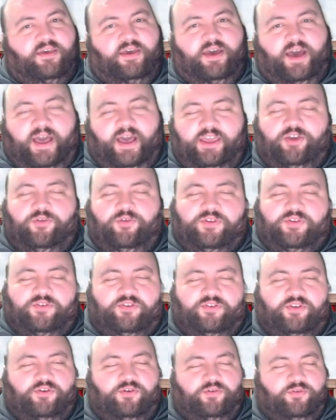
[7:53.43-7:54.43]
IU is
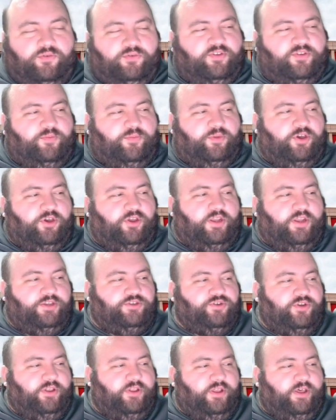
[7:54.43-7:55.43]
due some good
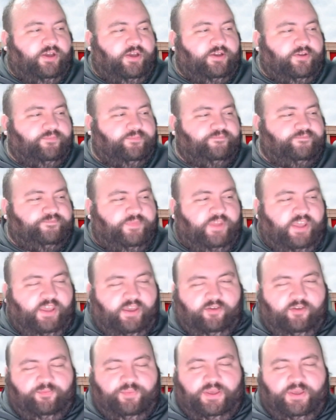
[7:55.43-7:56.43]
injury luck. They
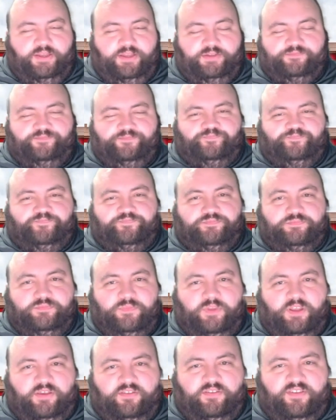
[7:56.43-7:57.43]
have been
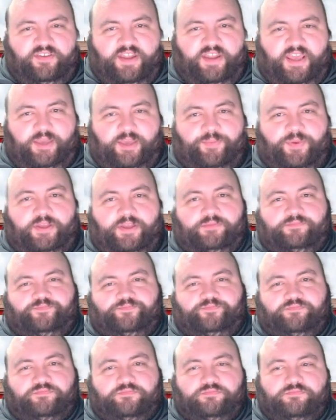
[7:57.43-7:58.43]
snake bitten
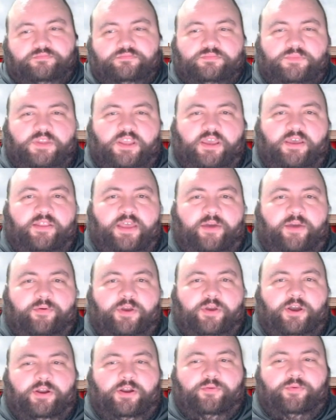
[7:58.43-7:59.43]
in that
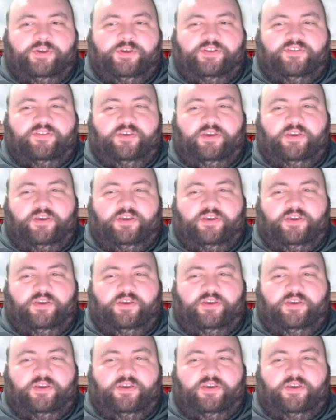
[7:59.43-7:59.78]
regard in recent